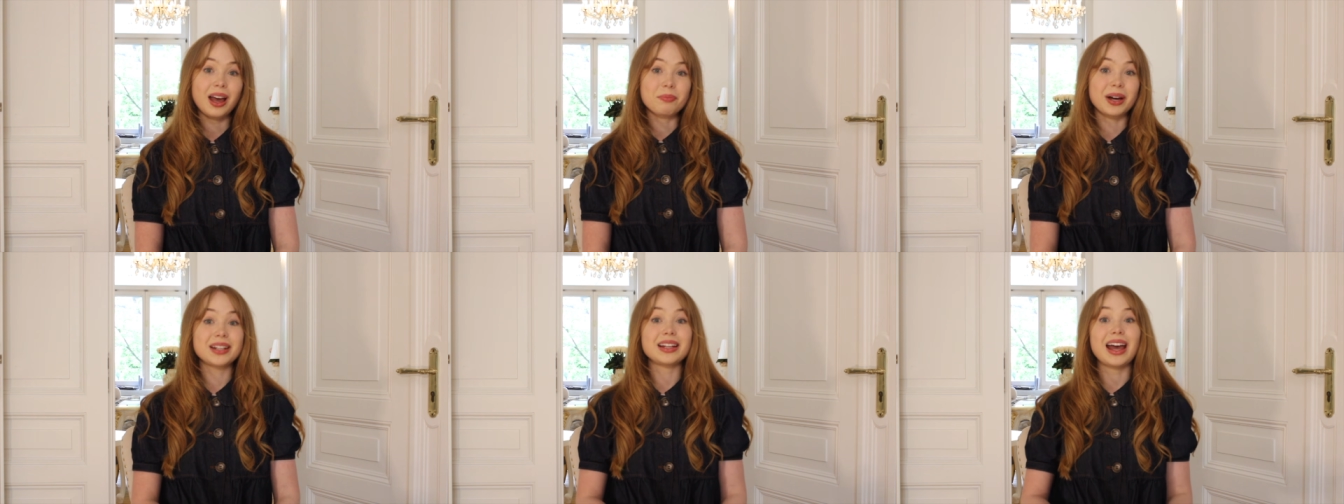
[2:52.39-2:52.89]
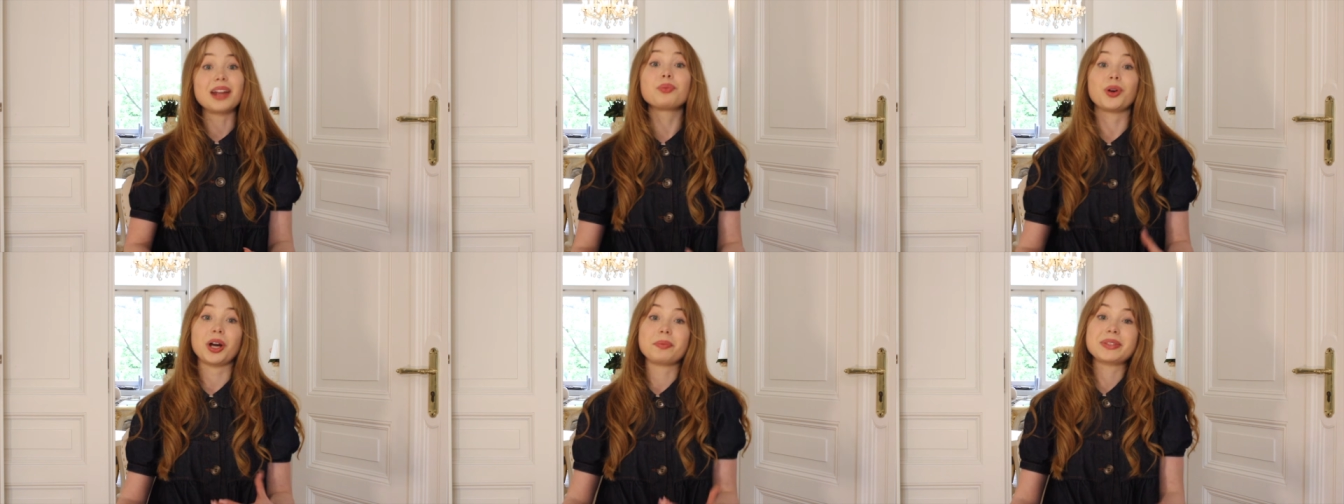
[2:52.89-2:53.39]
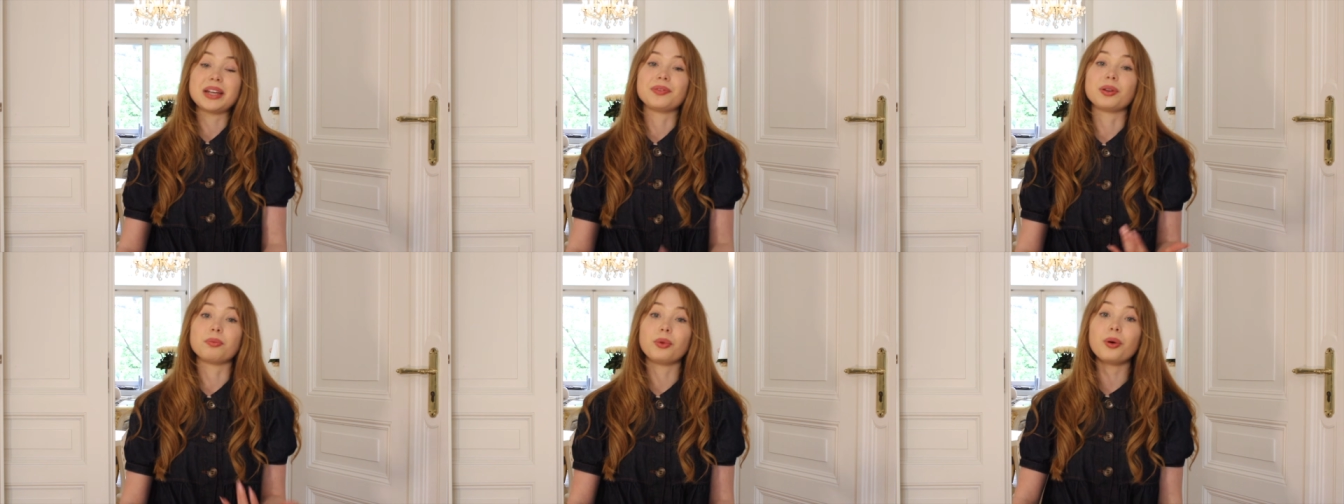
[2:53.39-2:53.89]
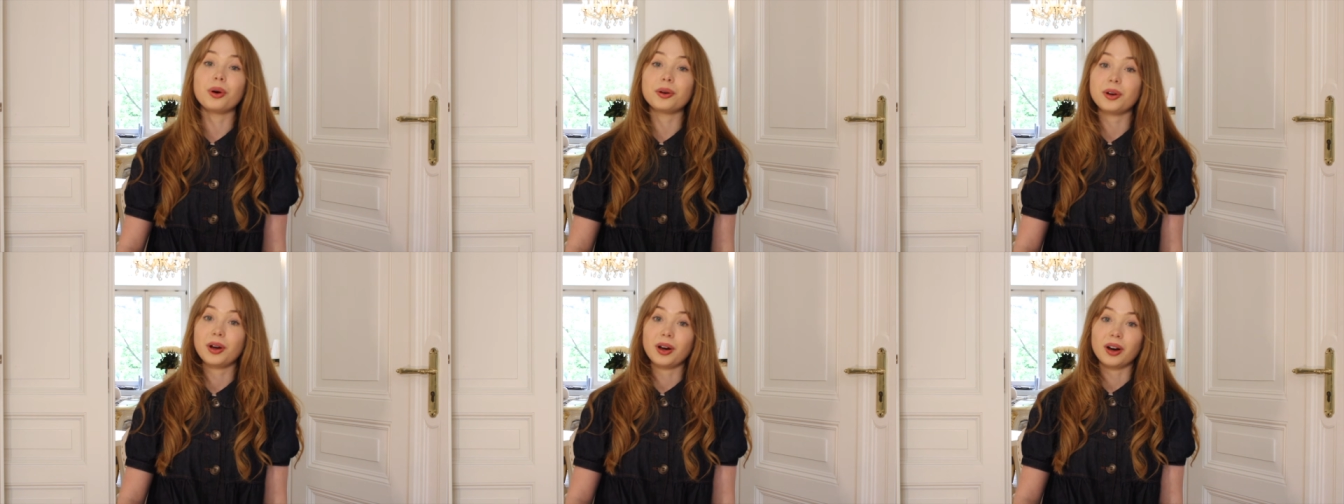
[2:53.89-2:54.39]
but, and perhaps even more,
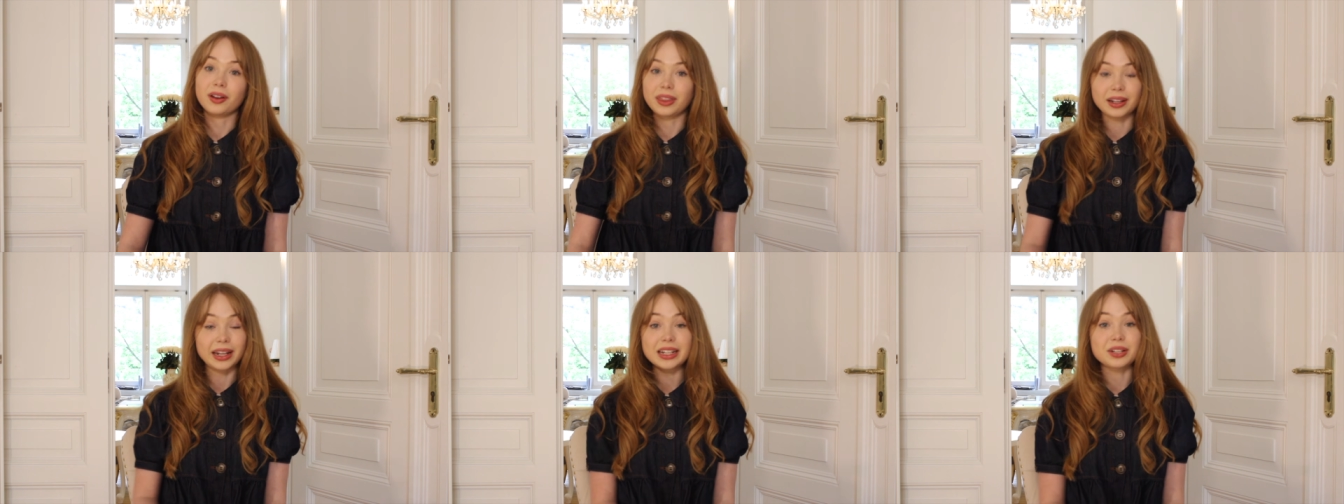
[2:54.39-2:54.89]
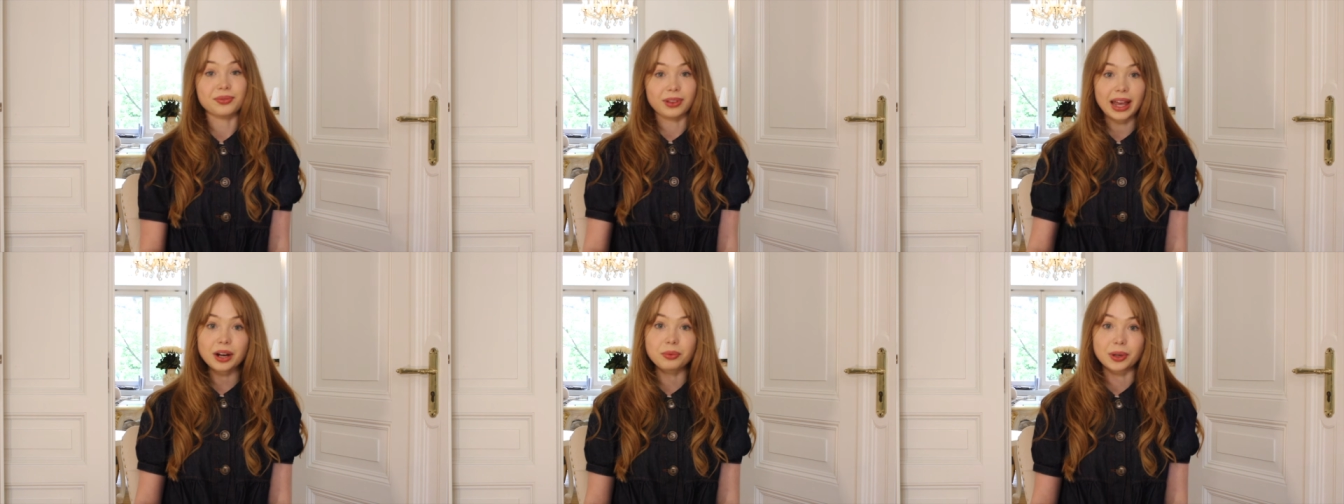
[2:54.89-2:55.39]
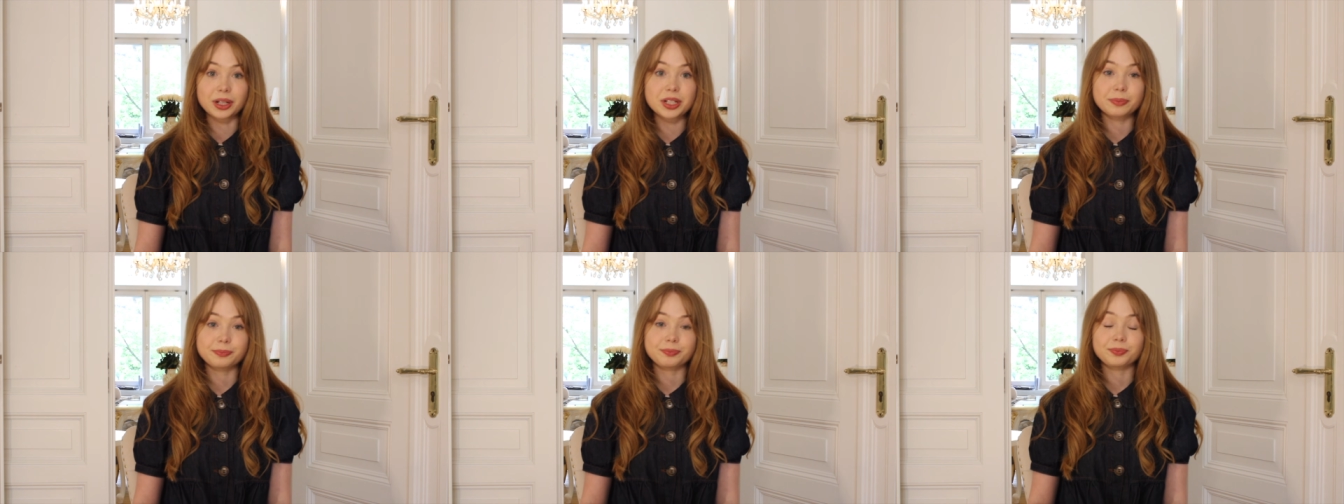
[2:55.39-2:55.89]
on their native language.